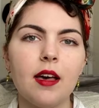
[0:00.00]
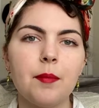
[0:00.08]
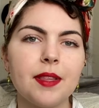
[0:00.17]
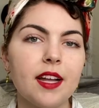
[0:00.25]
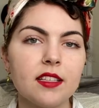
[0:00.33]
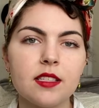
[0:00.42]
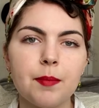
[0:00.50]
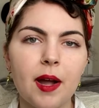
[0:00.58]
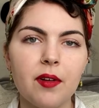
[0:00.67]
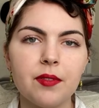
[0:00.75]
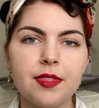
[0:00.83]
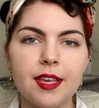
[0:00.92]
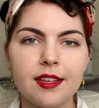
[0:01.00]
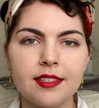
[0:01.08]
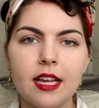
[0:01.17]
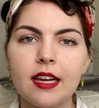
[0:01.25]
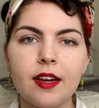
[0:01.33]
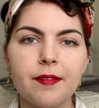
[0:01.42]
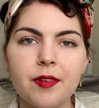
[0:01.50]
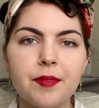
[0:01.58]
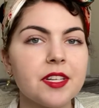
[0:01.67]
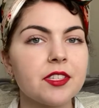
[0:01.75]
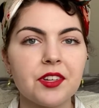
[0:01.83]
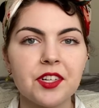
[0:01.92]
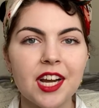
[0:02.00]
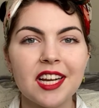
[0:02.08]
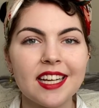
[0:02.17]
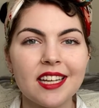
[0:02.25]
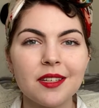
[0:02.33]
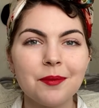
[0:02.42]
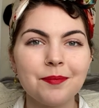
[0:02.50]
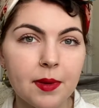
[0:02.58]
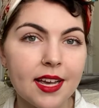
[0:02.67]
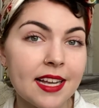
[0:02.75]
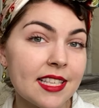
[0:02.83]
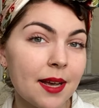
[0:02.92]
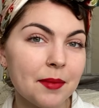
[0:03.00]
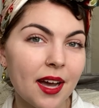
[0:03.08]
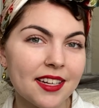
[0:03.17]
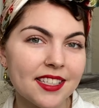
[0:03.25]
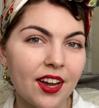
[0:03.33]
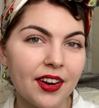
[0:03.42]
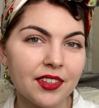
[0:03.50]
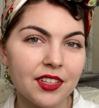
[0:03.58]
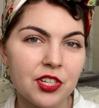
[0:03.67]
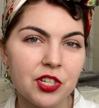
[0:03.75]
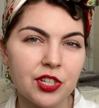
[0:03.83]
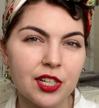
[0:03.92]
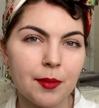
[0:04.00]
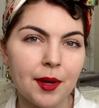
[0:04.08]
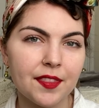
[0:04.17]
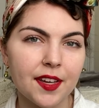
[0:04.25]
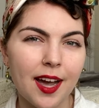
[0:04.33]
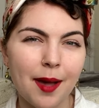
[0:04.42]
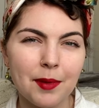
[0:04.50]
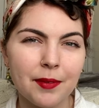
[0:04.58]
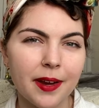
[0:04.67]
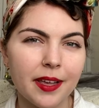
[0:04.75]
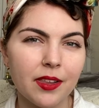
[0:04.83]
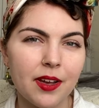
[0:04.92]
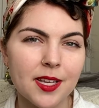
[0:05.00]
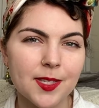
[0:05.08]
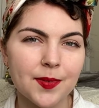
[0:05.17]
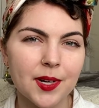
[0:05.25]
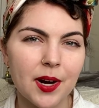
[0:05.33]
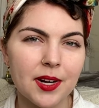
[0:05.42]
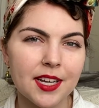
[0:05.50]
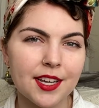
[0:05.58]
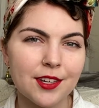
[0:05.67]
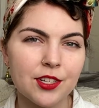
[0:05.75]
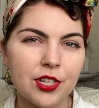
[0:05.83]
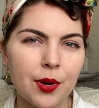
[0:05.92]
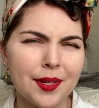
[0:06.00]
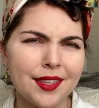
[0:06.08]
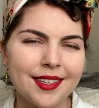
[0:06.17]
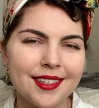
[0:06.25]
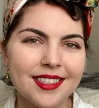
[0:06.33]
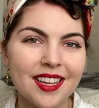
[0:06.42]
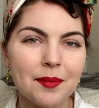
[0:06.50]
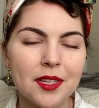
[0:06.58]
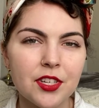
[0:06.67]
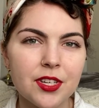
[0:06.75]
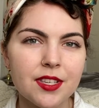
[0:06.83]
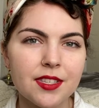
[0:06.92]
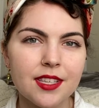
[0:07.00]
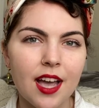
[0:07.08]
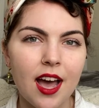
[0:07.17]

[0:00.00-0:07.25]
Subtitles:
But that's about the extent of the research I did. Because I'm not entirely sure about the copyright laws regarding showing these images,